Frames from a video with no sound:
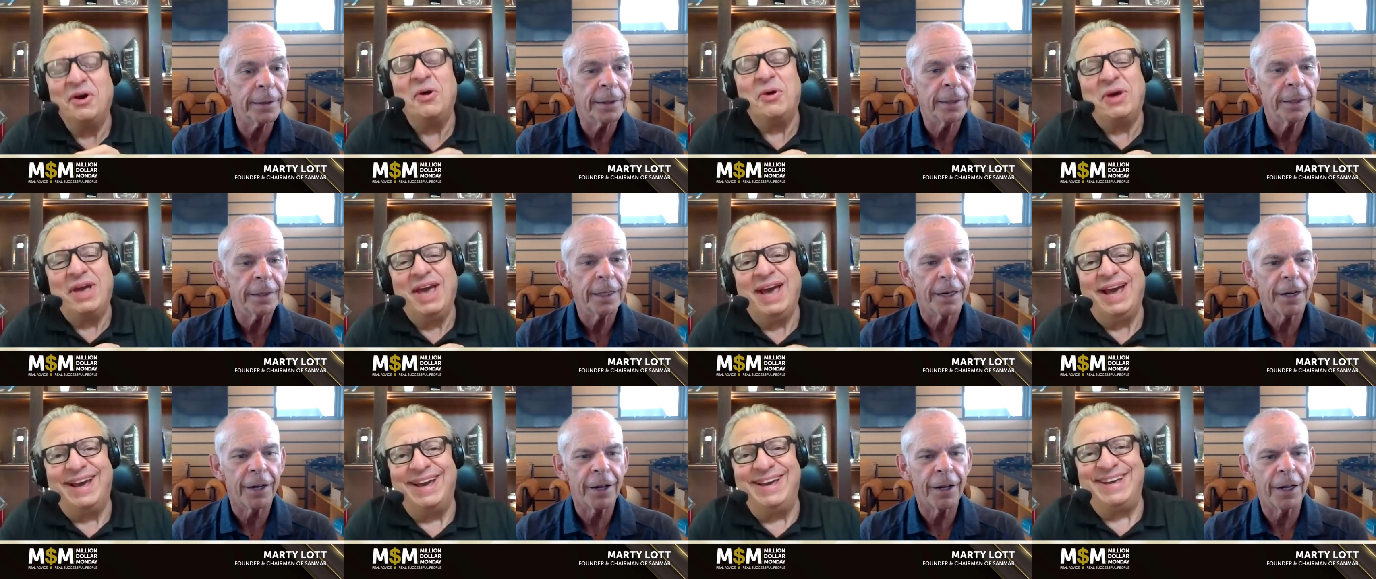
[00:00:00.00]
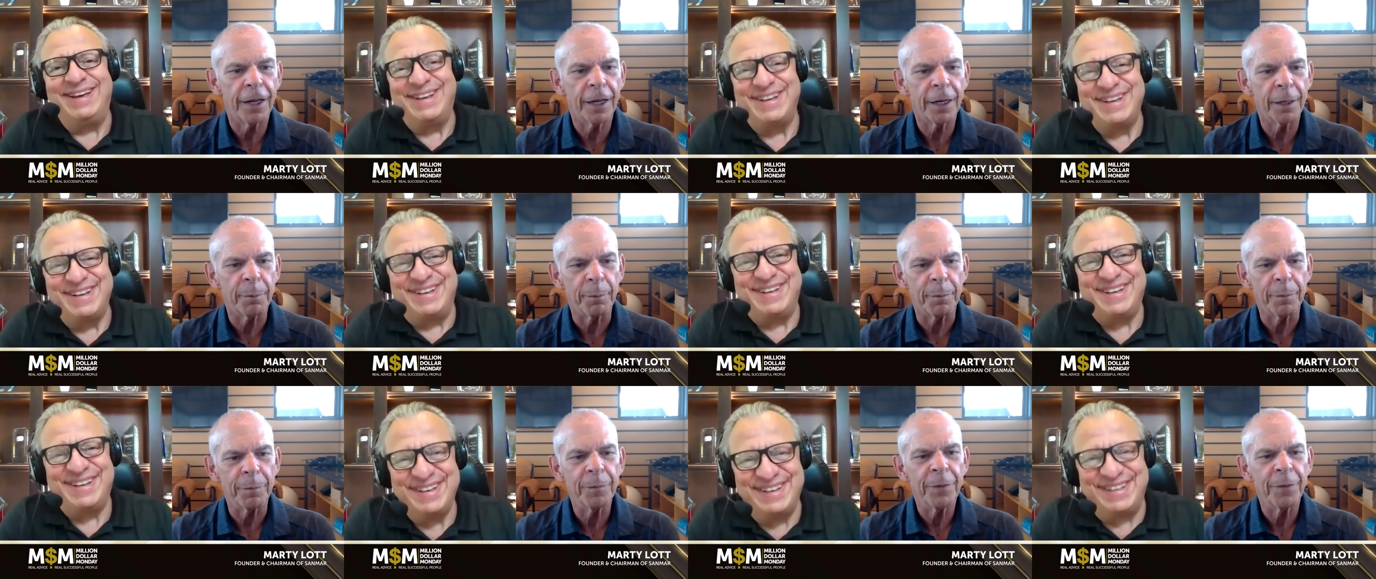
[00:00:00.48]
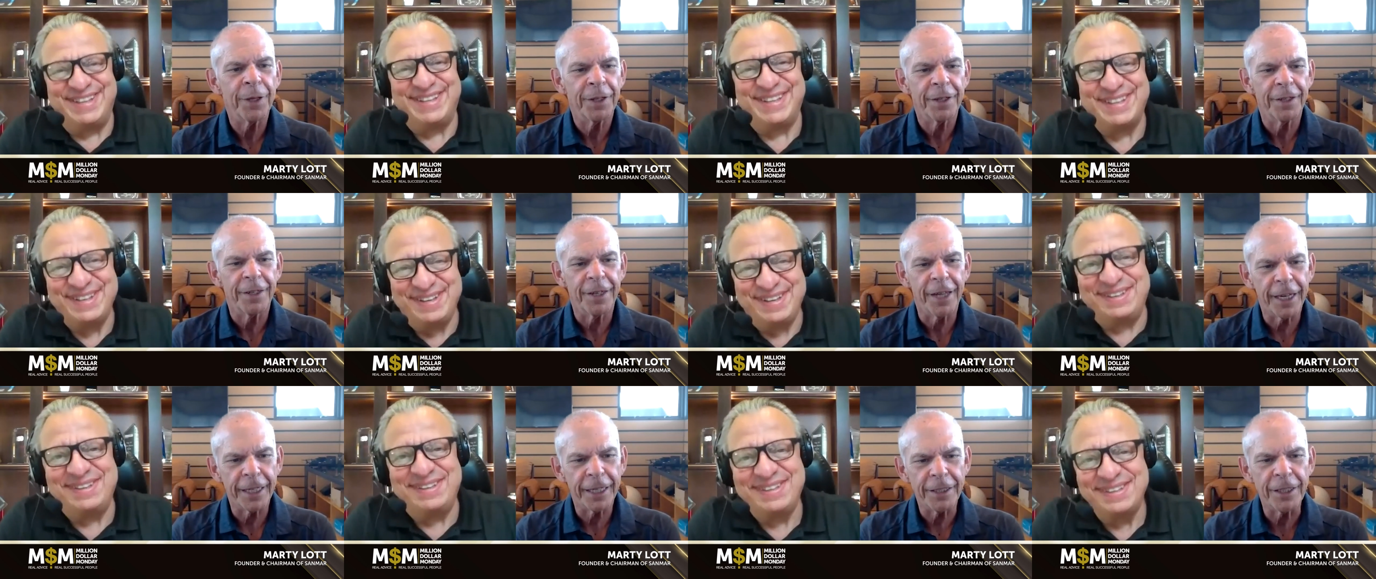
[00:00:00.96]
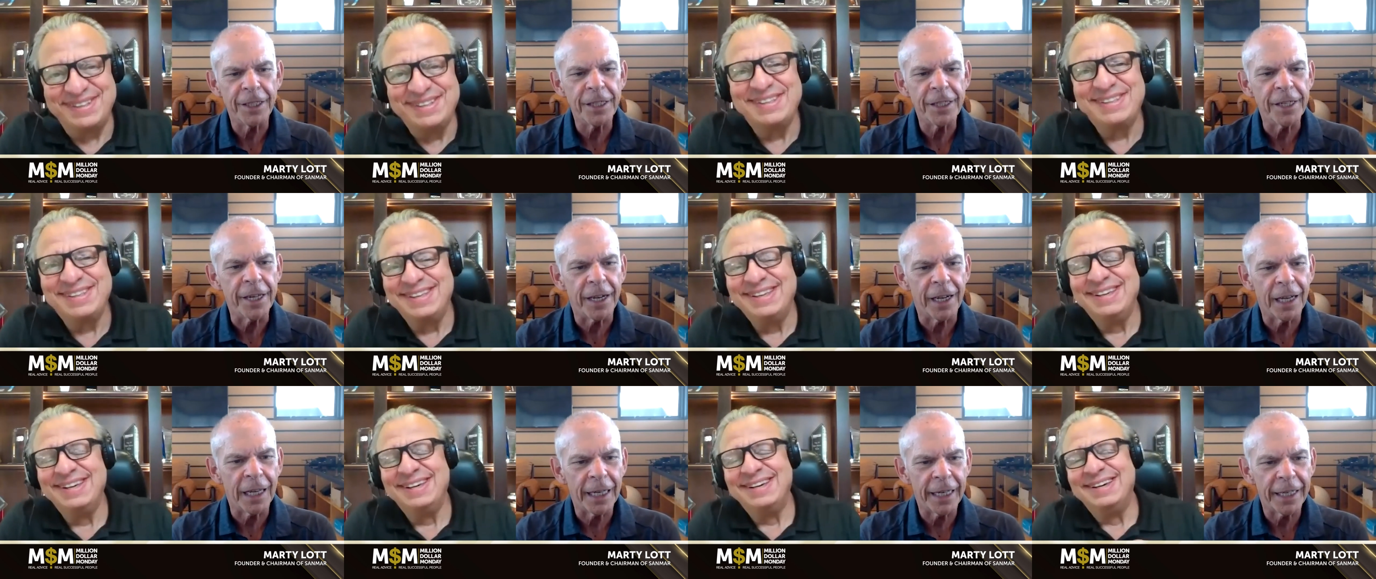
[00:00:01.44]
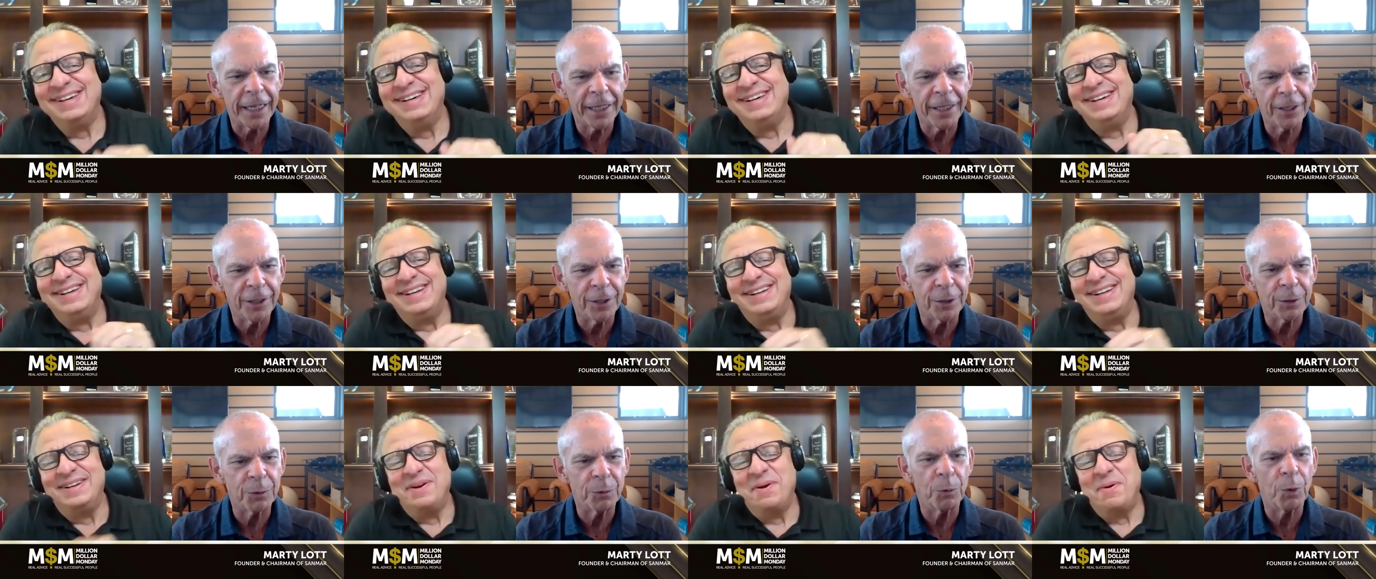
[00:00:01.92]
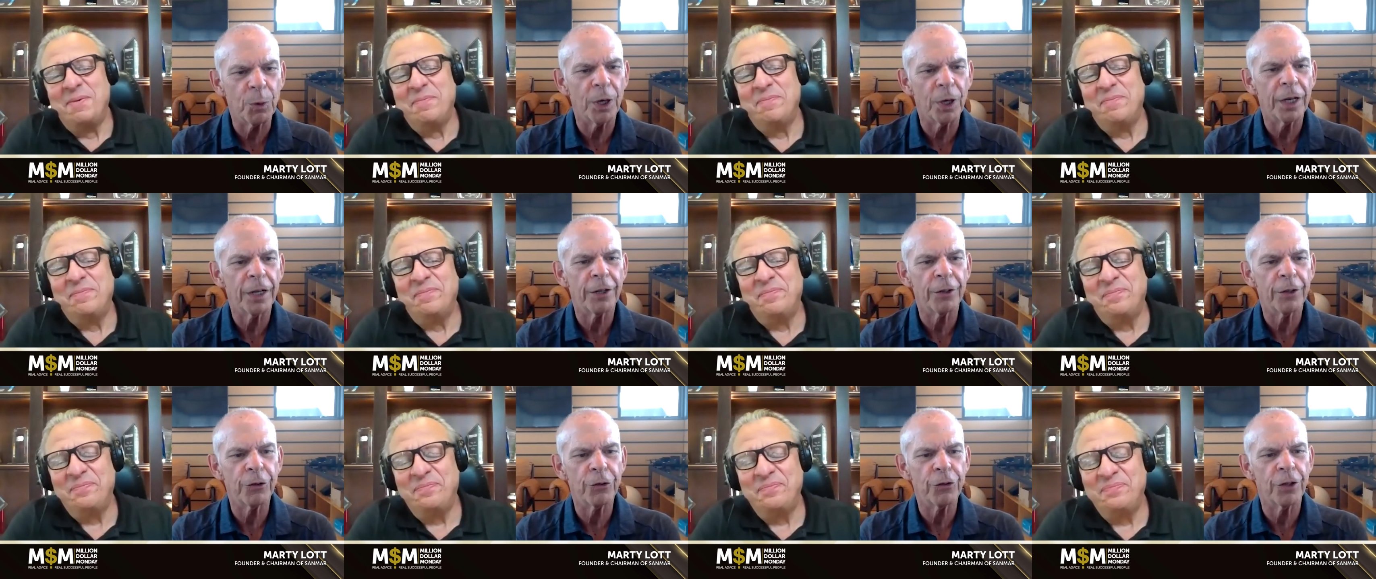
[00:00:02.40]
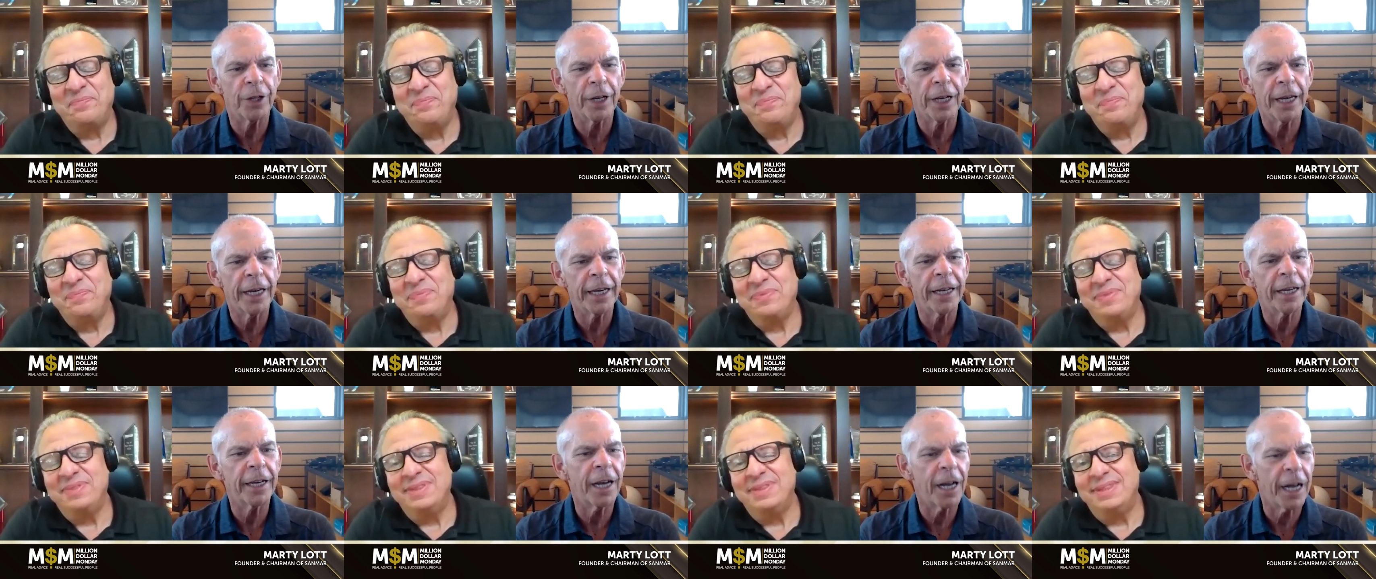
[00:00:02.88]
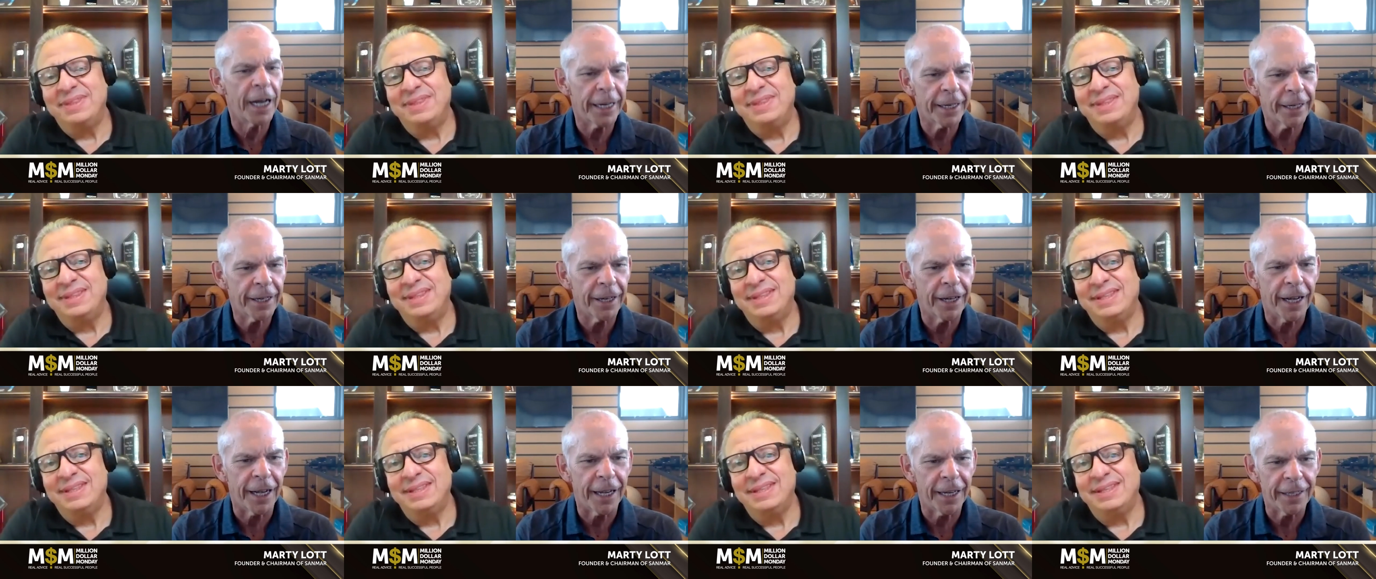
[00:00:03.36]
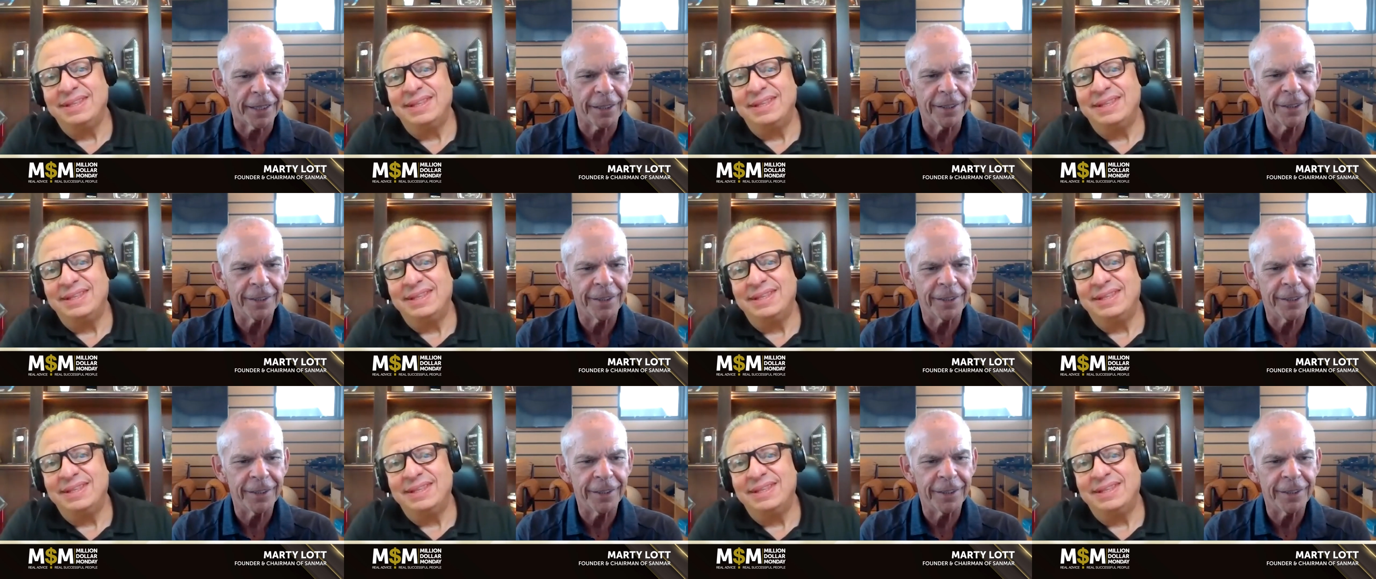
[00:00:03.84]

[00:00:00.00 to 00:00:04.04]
Speaker 1: Okay. Um, 99 was a high high,